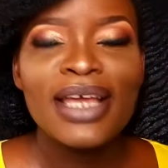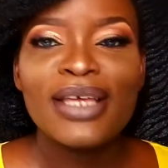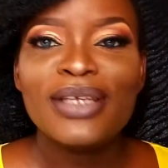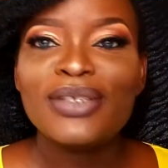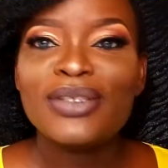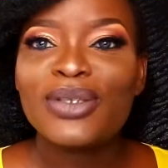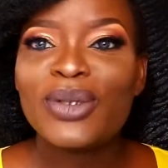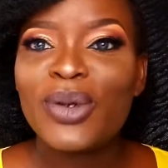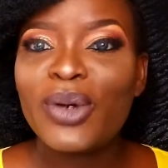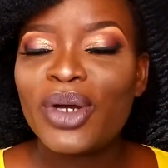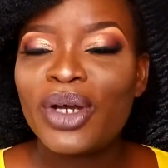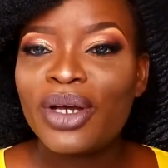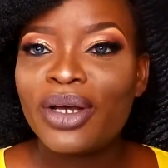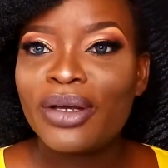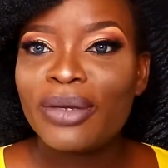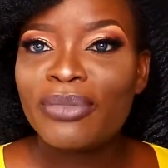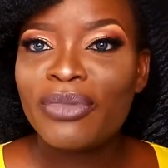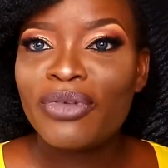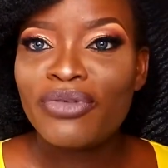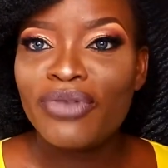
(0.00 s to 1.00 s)
so
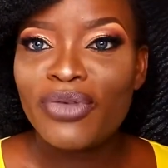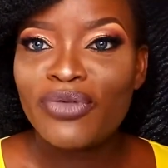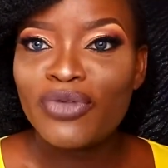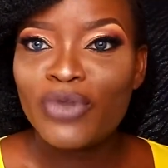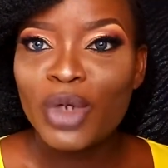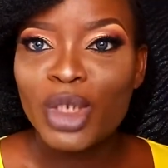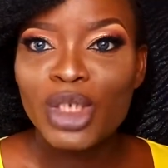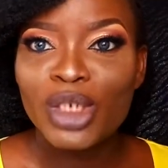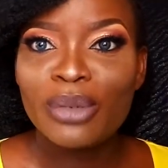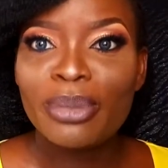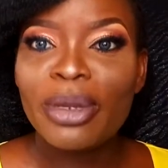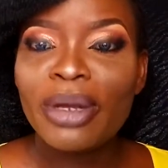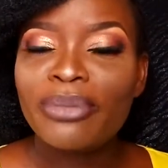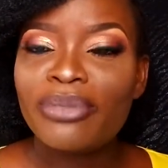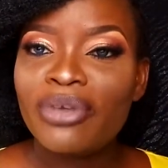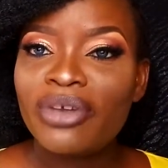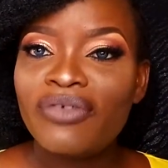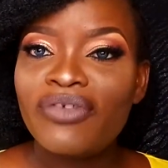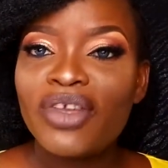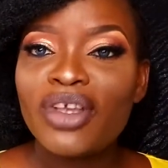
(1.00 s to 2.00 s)
um, if you've watched my
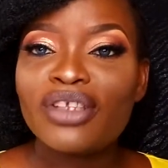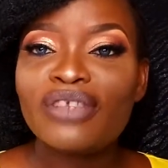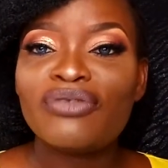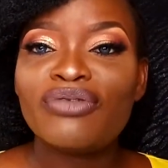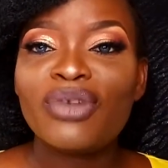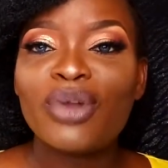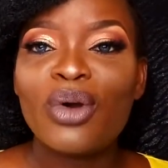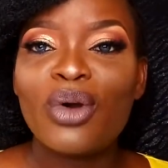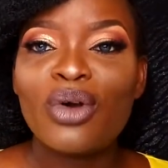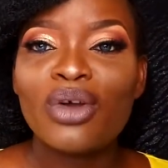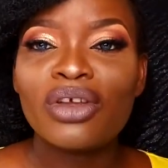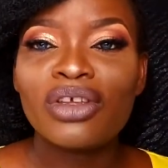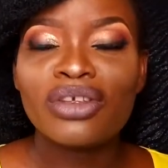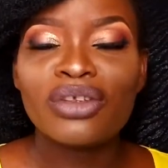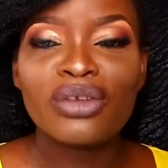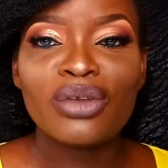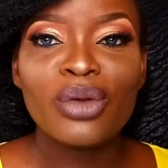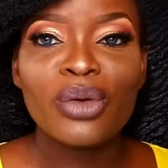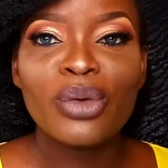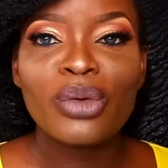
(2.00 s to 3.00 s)
previous vlog
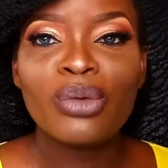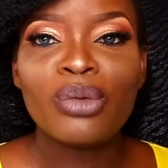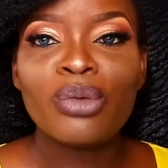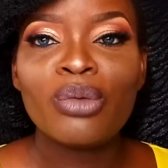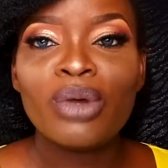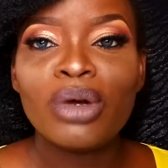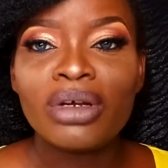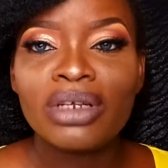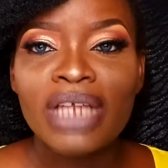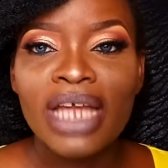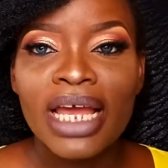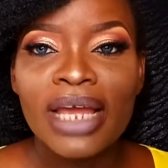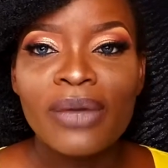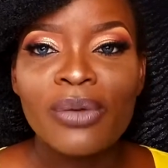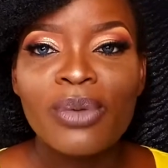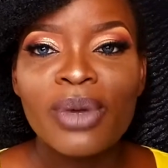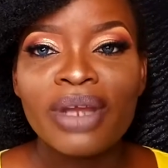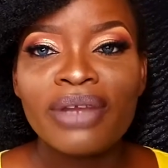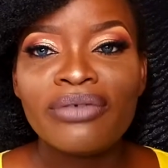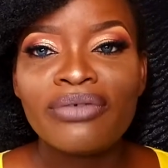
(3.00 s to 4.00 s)
you know what i
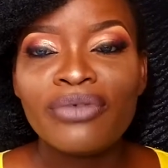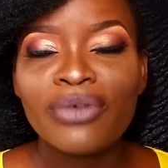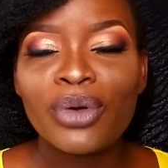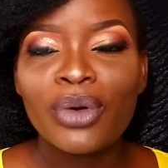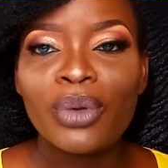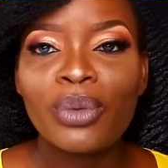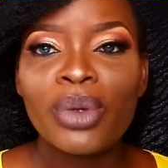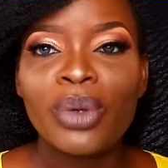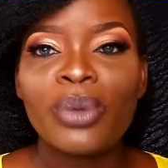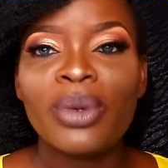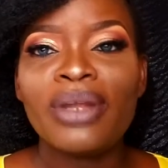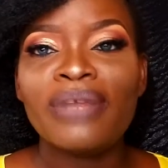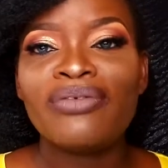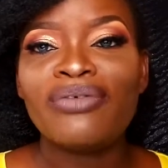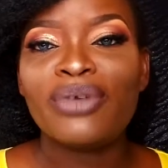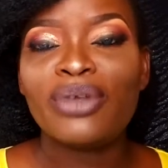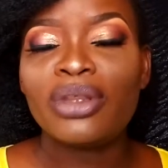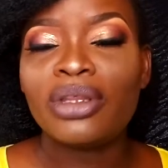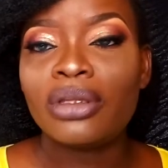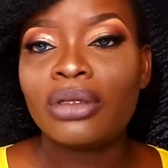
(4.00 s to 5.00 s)
went for we went
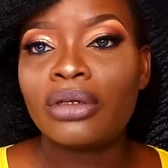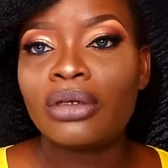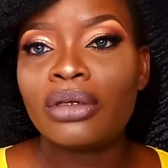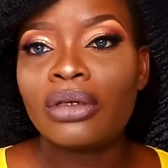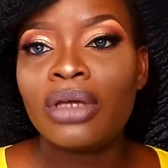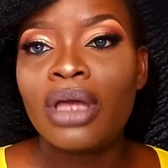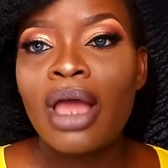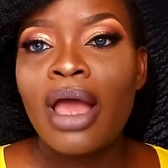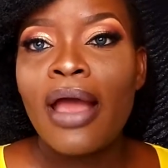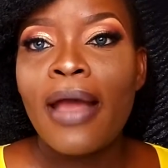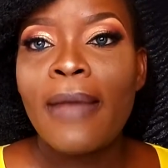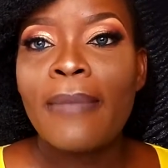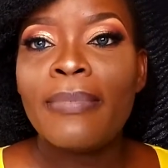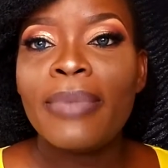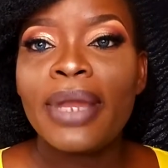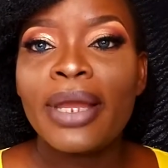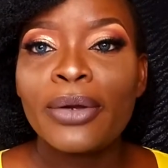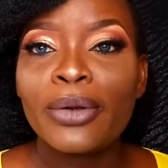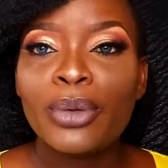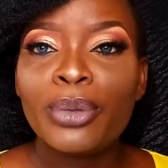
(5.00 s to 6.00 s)
for the
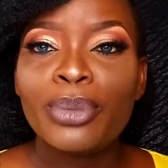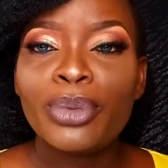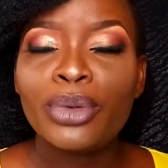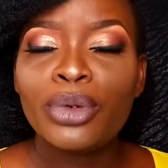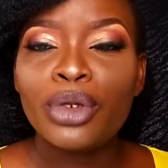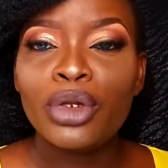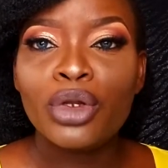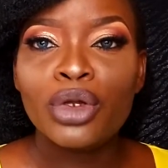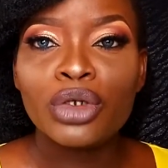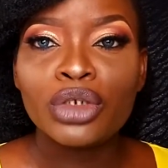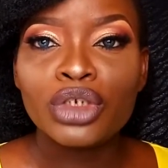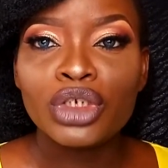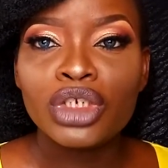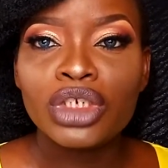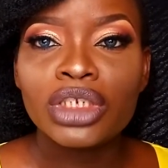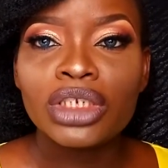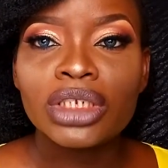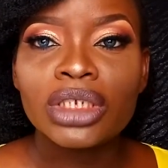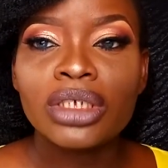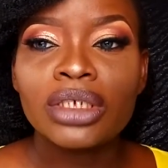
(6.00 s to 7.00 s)
black opal
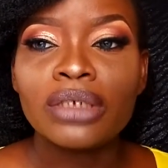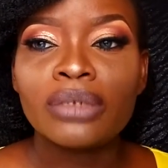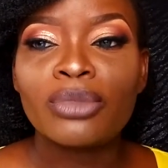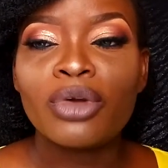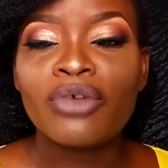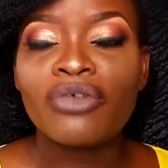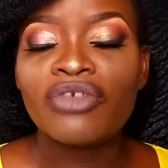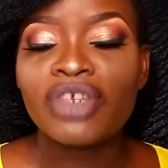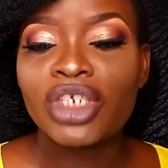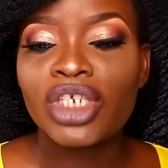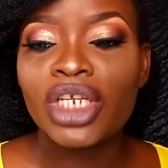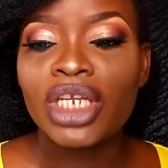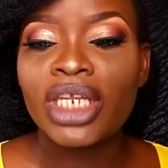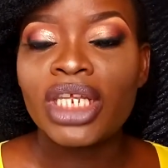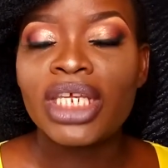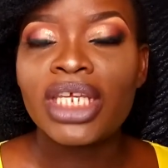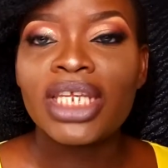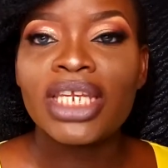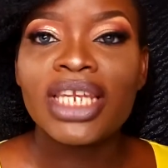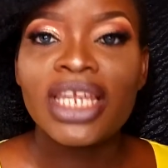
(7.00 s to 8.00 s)
launched um,
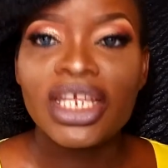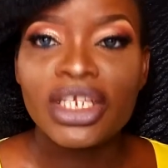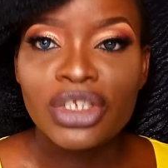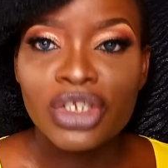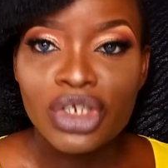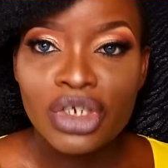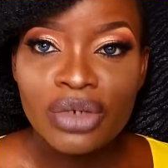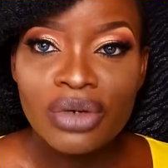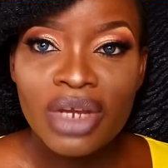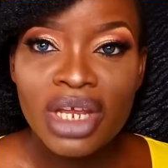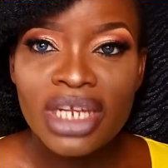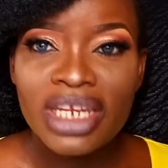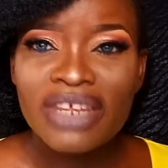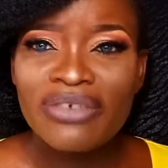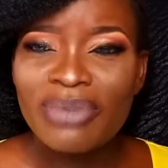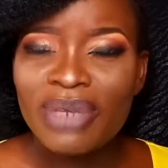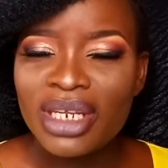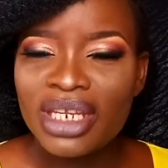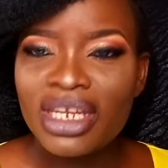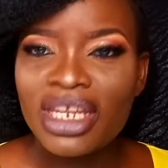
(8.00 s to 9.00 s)
officially in nigeria
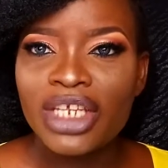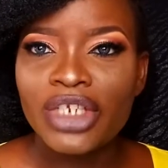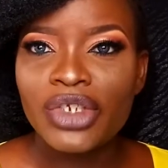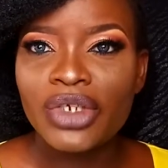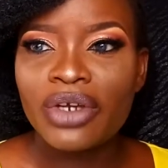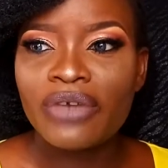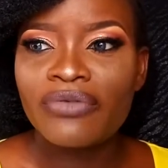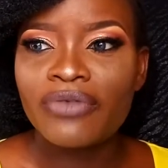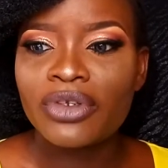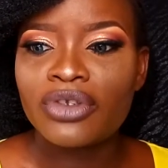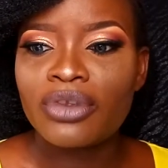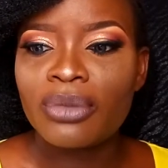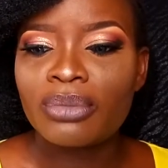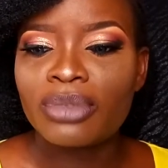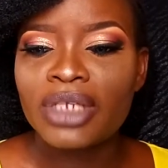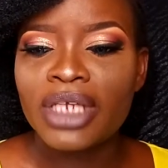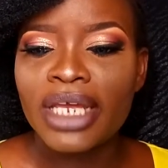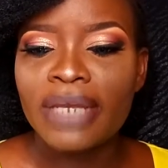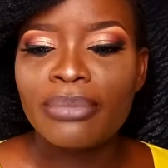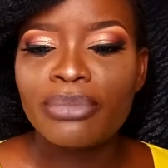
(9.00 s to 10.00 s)
they've been in nigeria for some
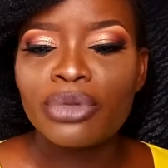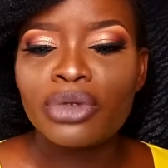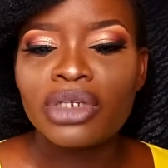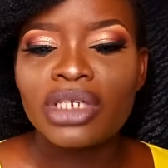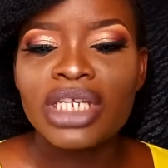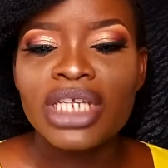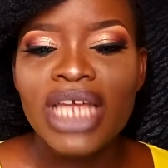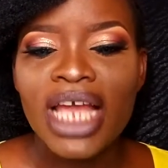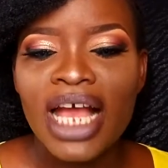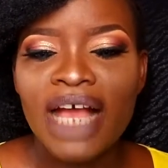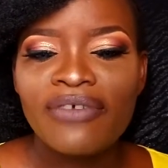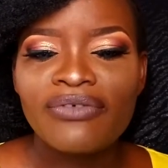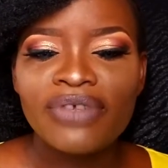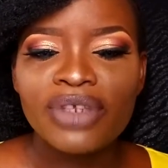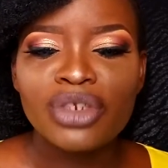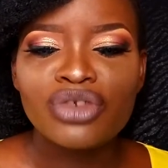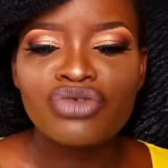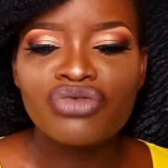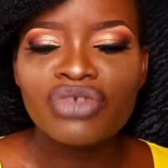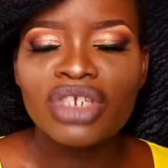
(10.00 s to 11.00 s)
time but they
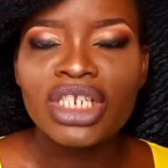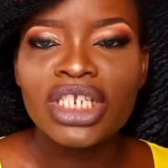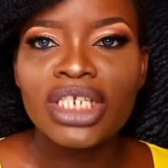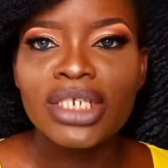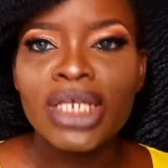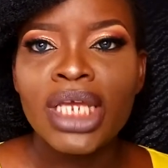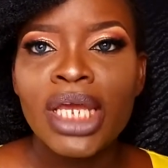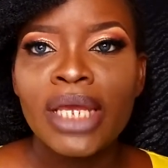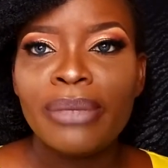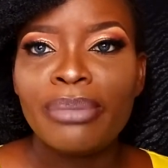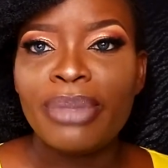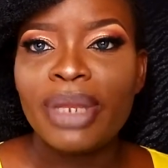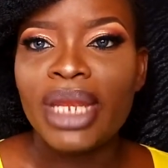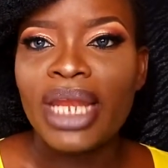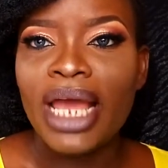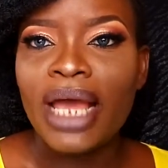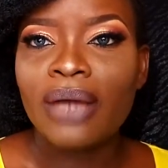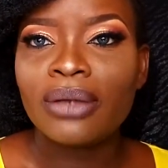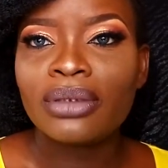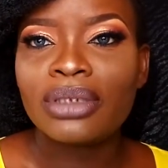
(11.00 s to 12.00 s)
haven't really been
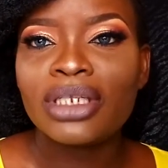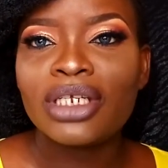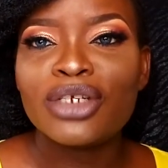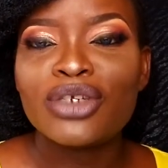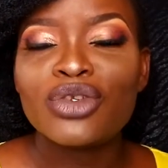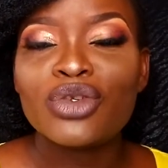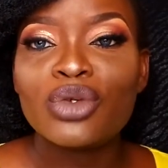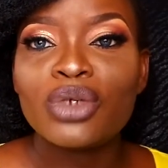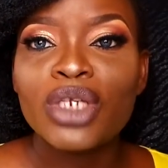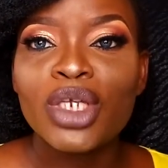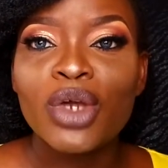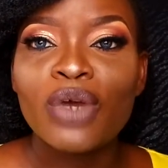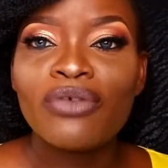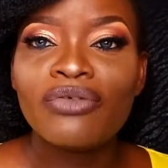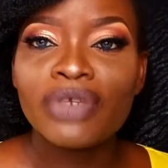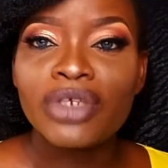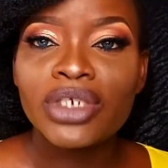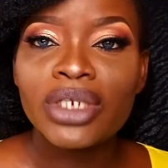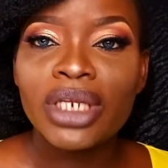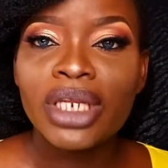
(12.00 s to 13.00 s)
out there so they
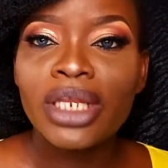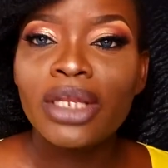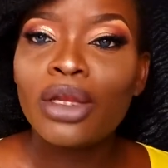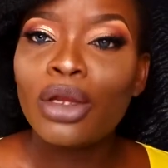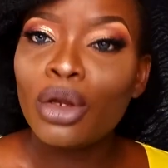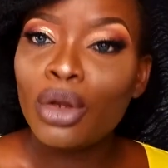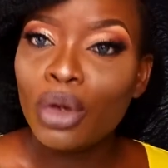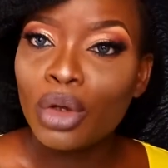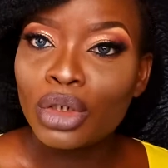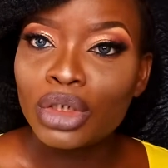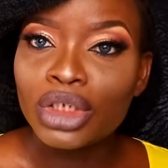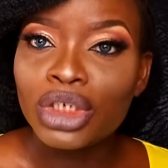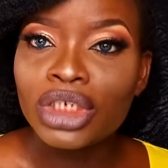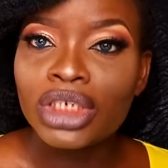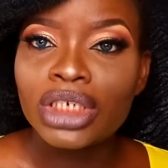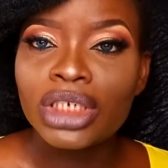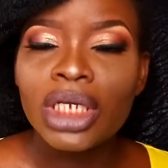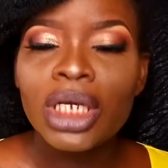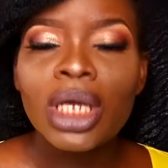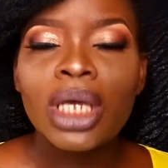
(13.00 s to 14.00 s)
officially
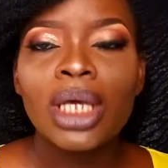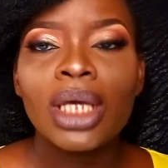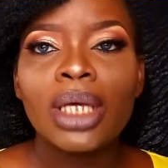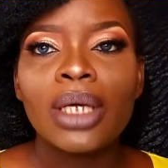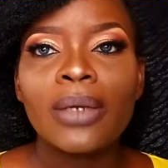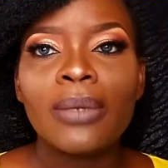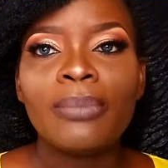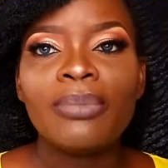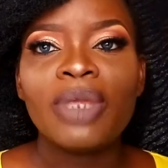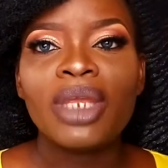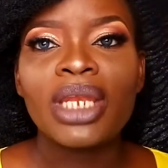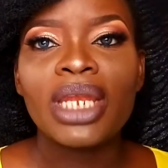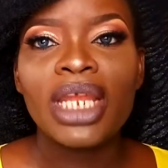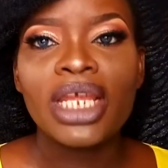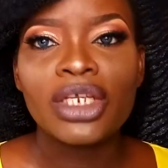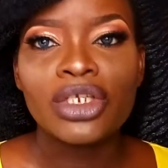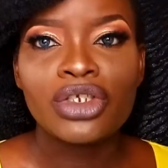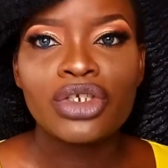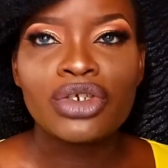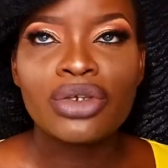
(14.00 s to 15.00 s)
launched um, in
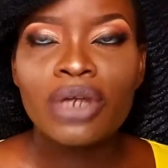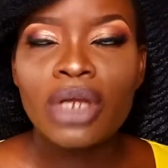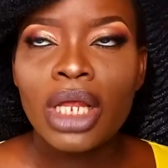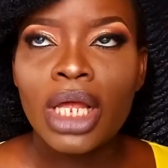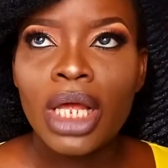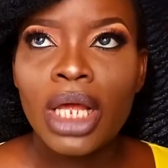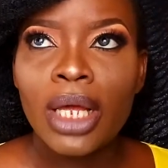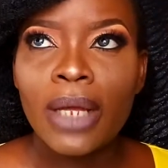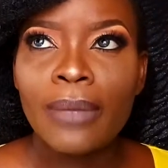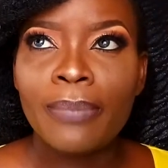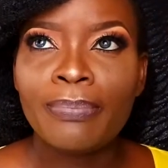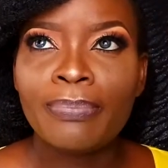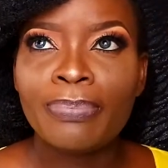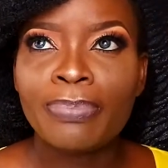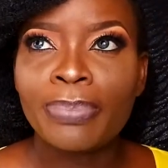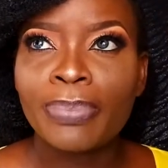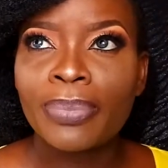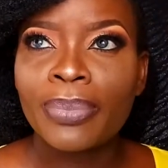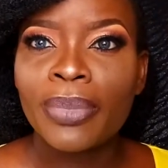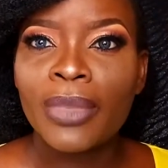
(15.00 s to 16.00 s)
nigeria
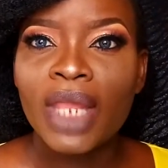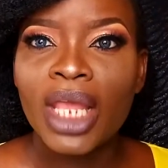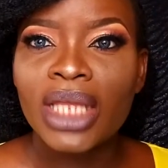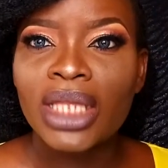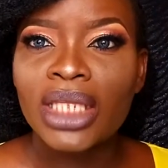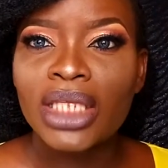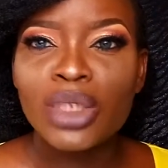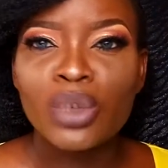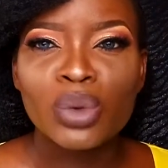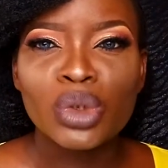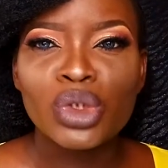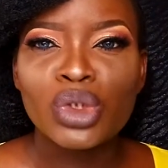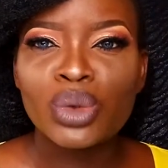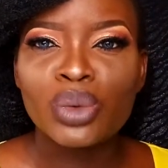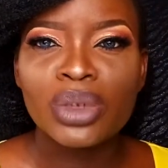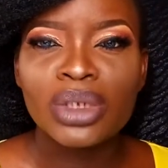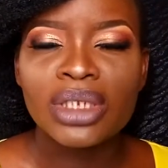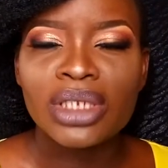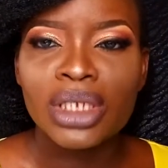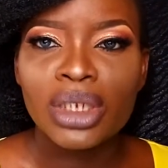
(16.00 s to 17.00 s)
um, I think it was two
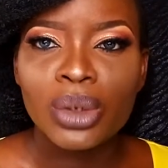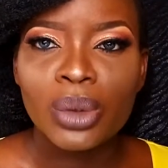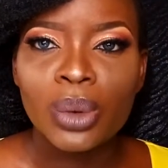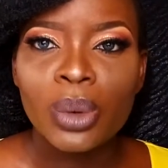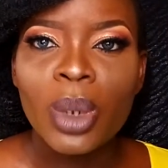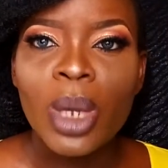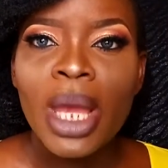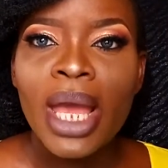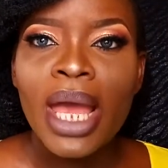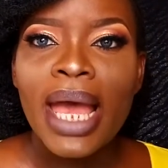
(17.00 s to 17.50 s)
weeks ago,